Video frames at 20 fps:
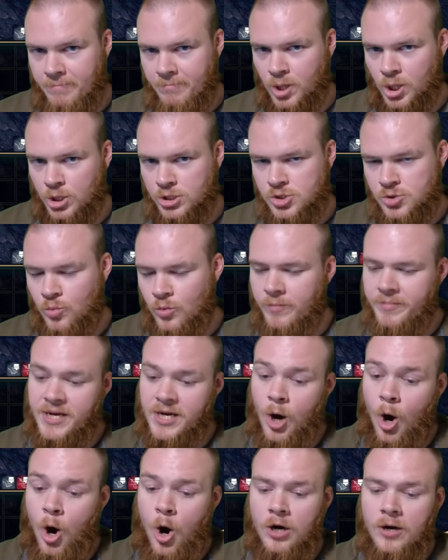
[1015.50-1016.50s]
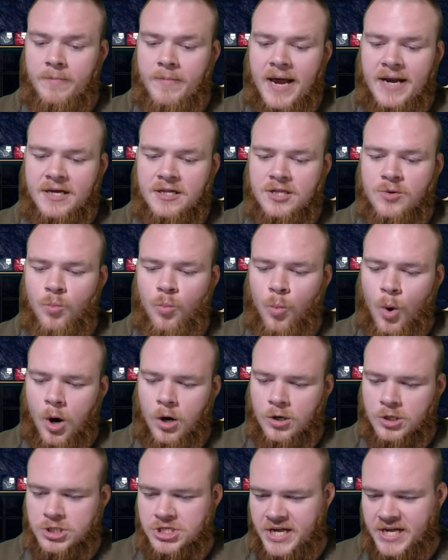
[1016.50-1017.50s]
will be automatically
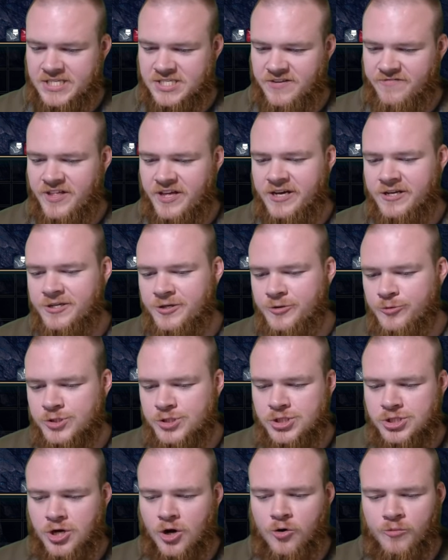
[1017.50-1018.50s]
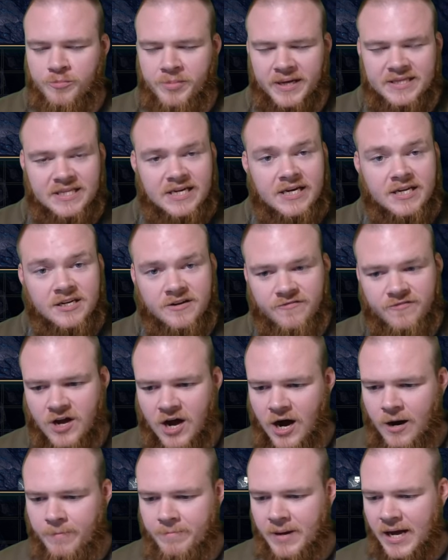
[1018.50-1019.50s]
washed as if they had used soap at the end of
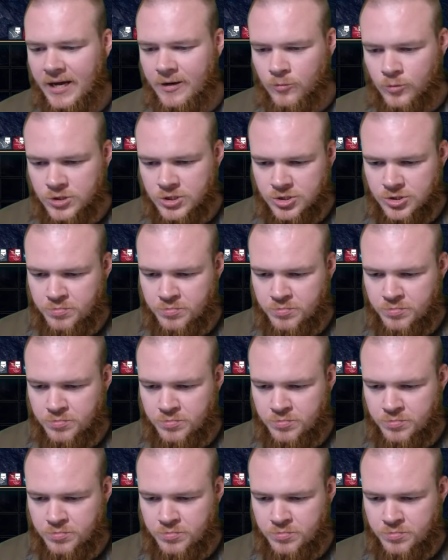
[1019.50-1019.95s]
combat, which is pretty